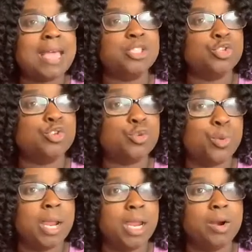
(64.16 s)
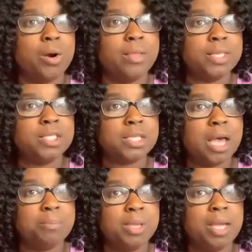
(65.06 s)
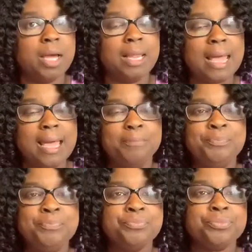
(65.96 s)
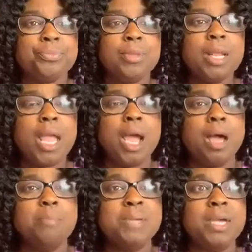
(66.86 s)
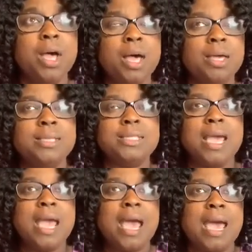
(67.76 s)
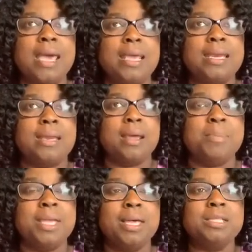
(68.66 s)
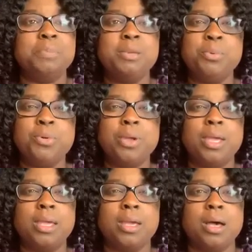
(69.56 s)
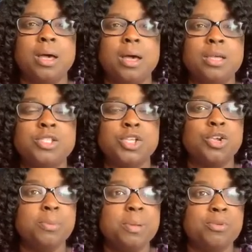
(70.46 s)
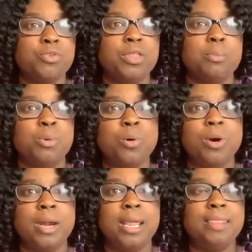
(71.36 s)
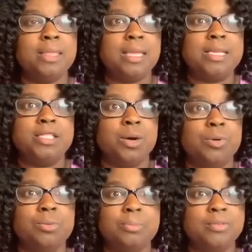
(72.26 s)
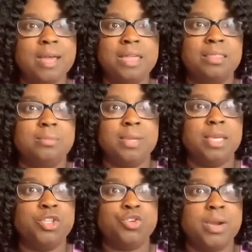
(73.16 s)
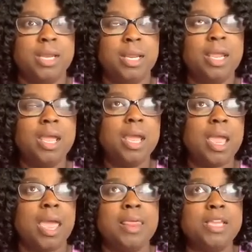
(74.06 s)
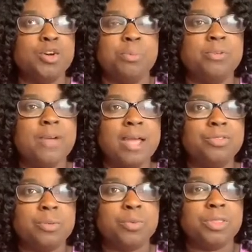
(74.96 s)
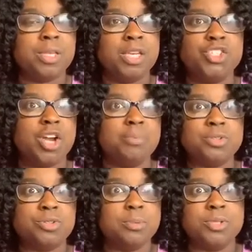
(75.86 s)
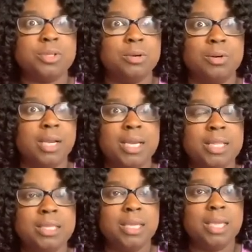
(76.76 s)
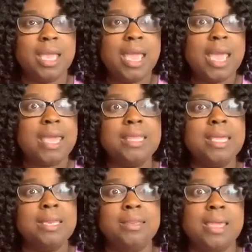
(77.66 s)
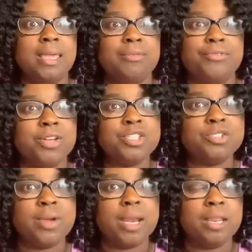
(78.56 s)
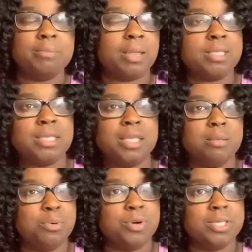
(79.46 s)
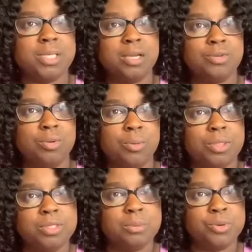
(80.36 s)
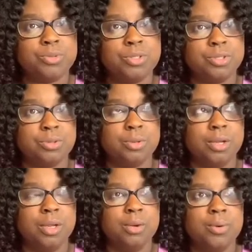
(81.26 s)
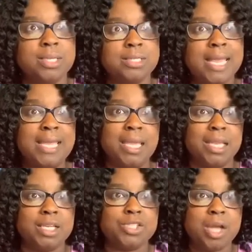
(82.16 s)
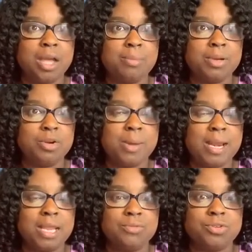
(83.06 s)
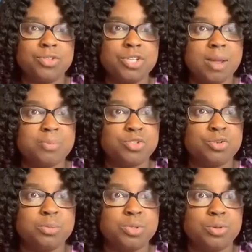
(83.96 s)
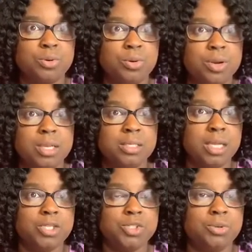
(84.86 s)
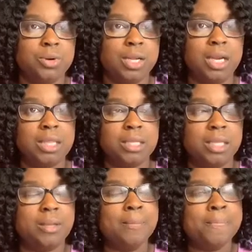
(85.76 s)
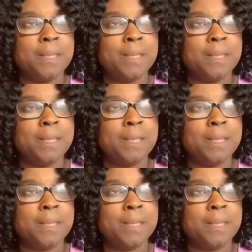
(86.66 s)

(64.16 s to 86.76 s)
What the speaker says: asked to train on this topic a lot because people secure people for their board and then they don't provide them any training. And they don't provide them with any job description or anything. And then they get frustrated because they say the board is not doing what they're supposed to do. Well, it's like getting a job and nobody gives you a job description or orientation or anything.